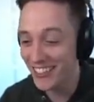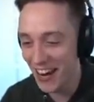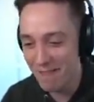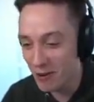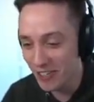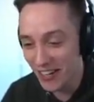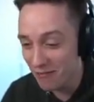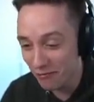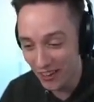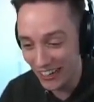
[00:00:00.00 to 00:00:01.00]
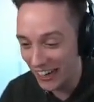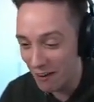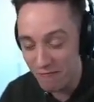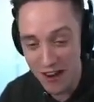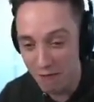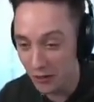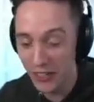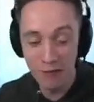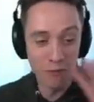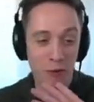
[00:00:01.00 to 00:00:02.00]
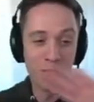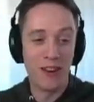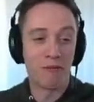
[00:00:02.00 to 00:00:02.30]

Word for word: I most definitely have never even been